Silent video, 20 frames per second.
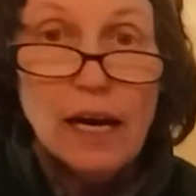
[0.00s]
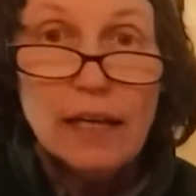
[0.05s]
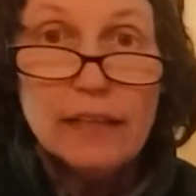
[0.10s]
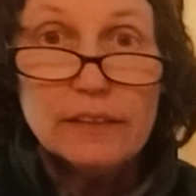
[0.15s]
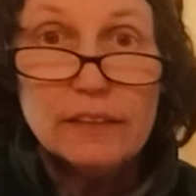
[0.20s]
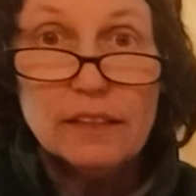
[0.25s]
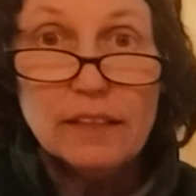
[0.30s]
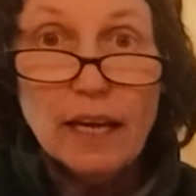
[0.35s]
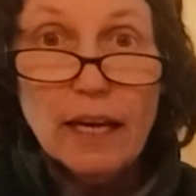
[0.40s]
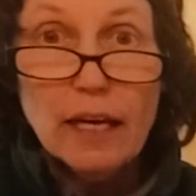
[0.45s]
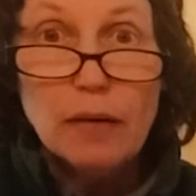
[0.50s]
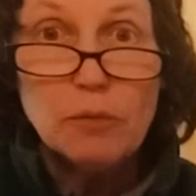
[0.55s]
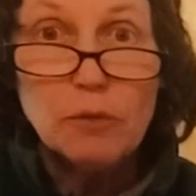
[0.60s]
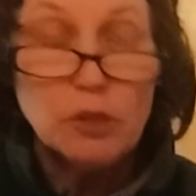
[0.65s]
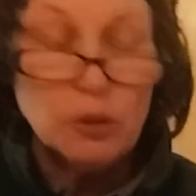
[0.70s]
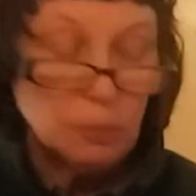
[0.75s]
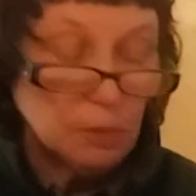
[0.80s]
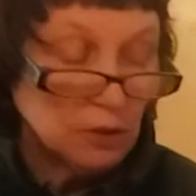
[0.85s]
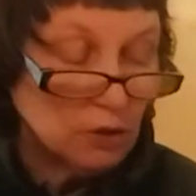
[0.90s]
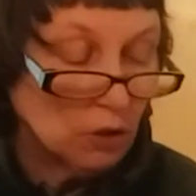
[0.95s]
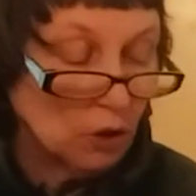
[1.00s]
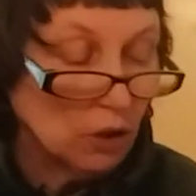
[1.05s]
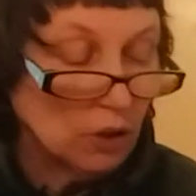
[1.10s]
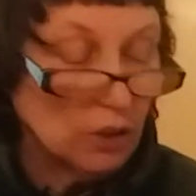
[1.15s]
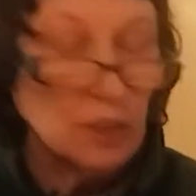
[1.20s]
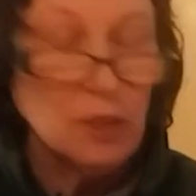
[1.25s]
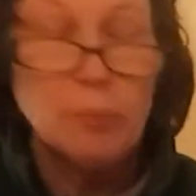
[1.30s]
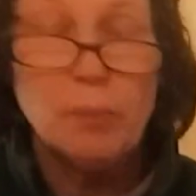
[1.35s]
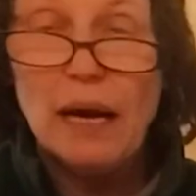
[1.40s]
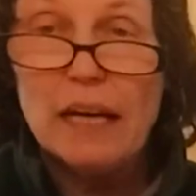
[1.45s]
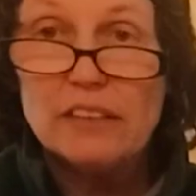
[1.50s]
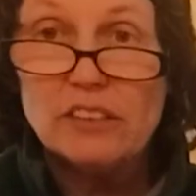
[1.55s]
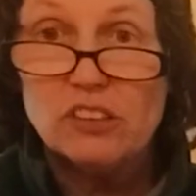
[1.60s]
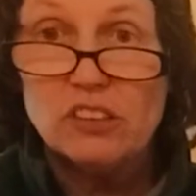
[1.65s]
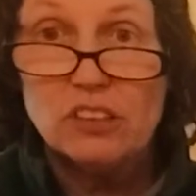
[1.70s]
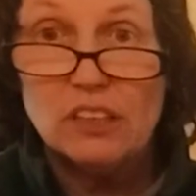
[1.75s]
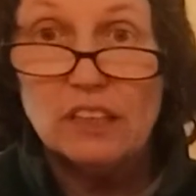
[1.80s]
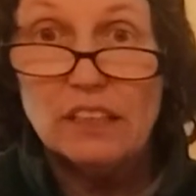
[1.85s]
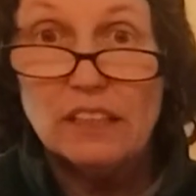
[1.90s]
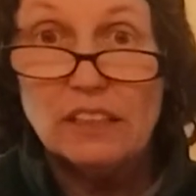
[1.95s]
And today I'm going to be talking about
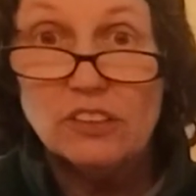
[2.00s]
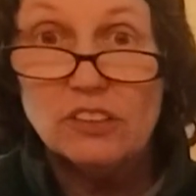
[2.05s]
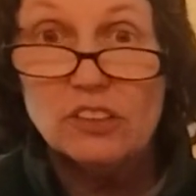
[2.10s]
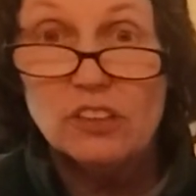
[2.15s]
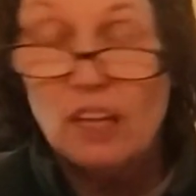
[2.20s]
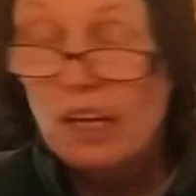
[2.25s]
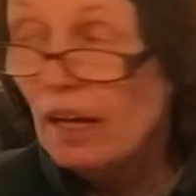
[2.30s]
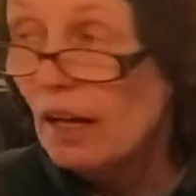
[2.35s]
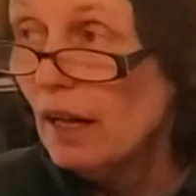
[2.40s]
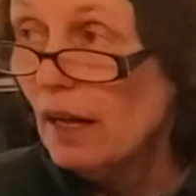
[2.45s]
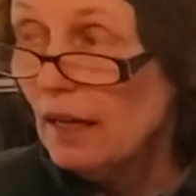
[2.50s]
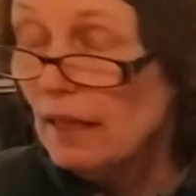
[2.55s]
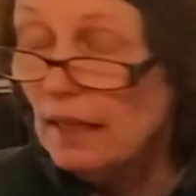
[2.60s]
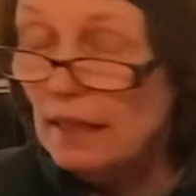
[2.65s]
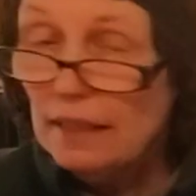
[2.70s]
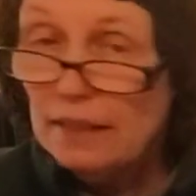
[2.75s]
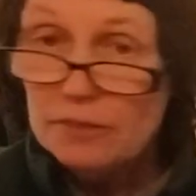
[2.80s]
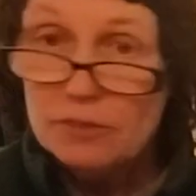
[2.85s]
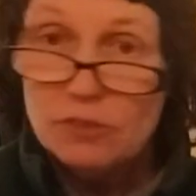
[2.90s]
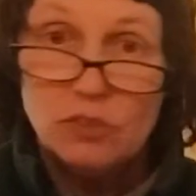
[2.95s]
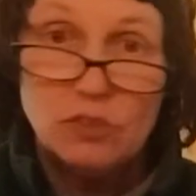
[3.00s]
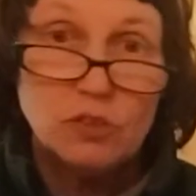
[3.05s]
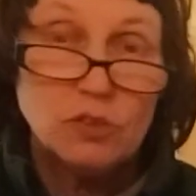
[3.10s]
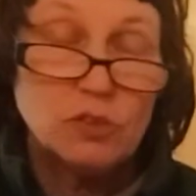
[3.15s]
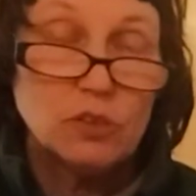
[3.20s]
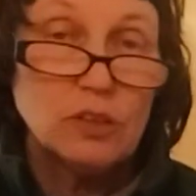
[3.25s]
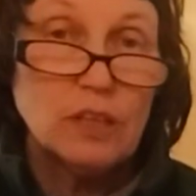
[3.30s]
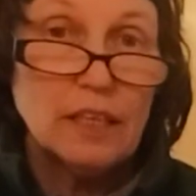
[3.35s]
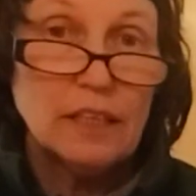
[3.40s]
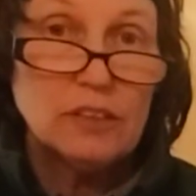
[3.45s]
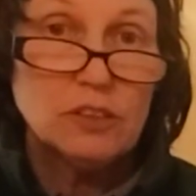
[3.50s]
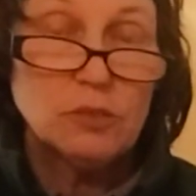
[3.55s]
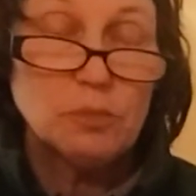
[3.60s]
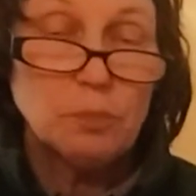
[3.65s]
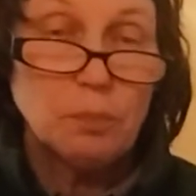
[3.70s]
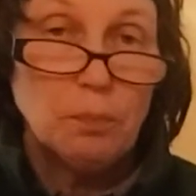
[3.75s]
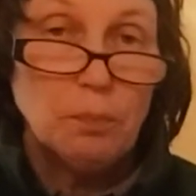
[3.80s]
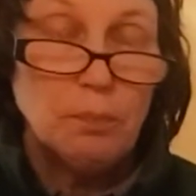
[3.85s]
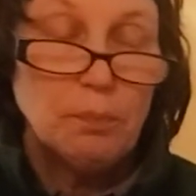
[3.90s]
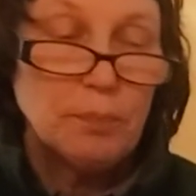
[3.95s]
seeds. It's
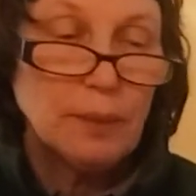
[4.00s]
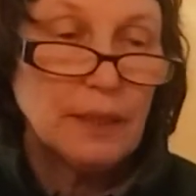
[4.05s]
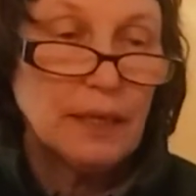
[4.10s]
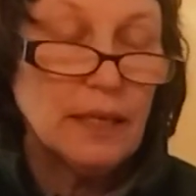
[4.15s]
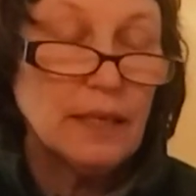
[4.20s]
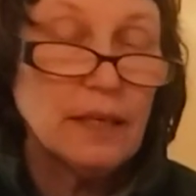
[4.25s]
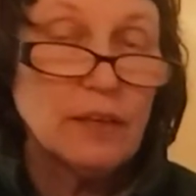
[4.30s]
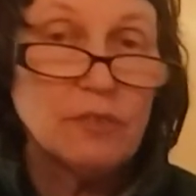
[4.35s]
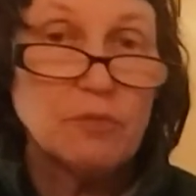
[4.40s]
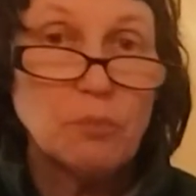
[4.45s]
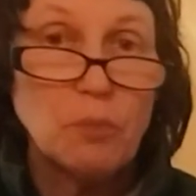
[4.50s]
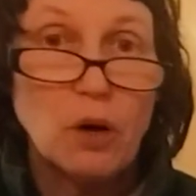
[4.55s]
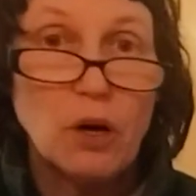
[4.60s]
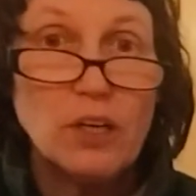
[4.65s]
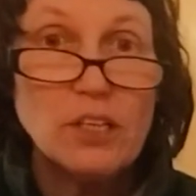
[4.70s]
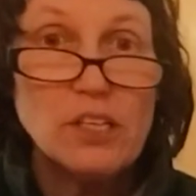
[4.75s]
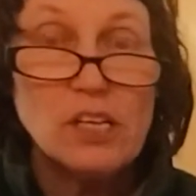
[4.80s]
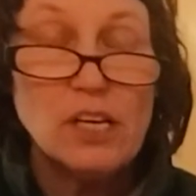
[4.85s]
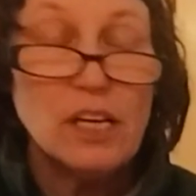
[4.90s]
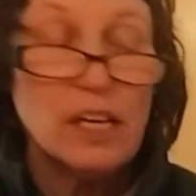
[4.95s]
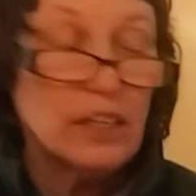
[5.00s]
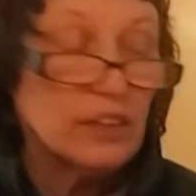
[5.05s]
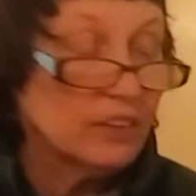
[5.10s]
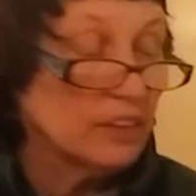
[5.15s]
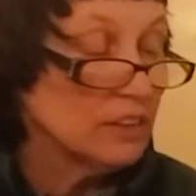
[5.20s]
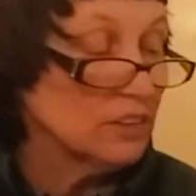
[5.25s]
beginning of March here.